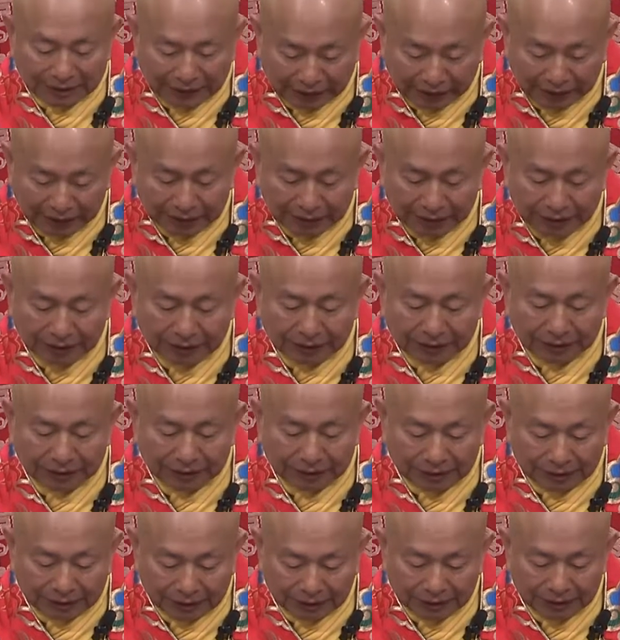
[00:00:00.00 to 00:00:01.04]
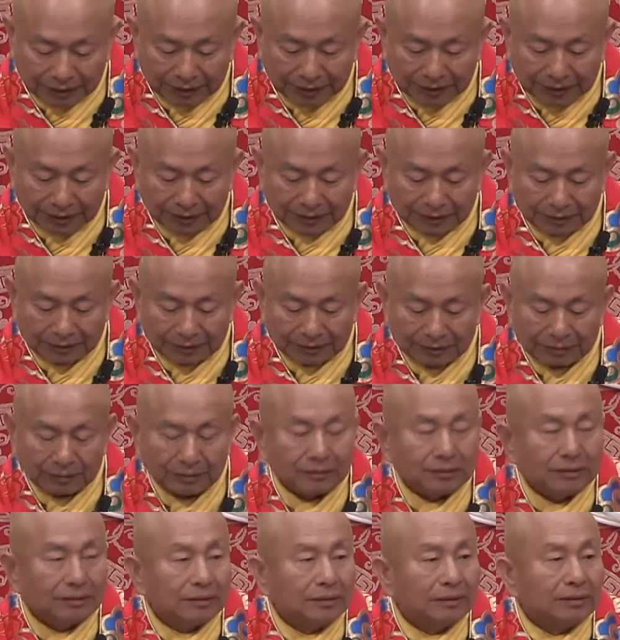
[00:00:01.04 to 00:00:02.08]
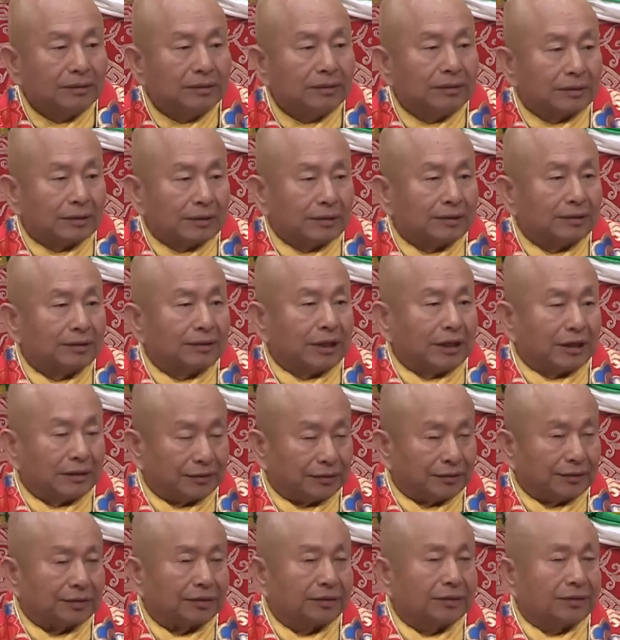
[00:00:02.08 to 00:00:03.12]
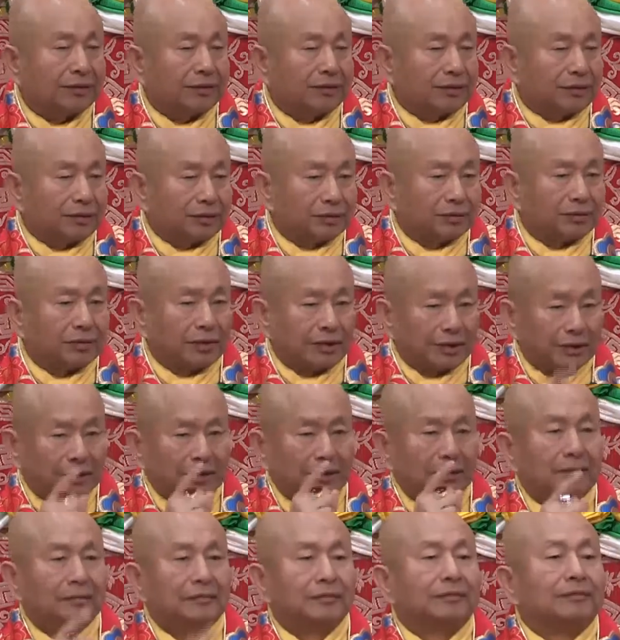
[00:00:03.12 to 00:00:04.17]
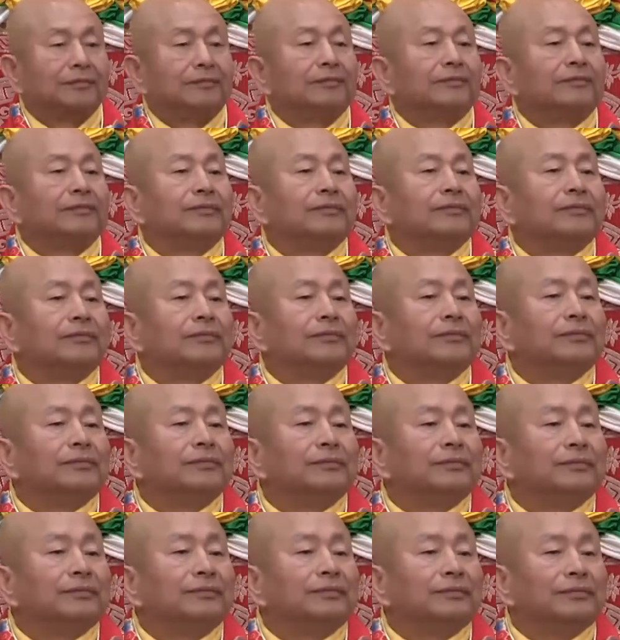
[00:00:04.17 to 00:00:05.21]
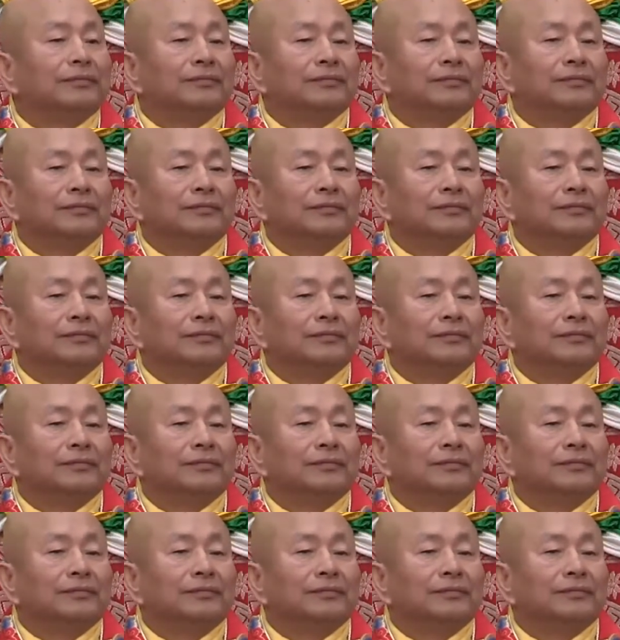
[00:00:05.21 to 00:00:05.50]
the power of diligence, the power of the mind, the power of meditation, and the power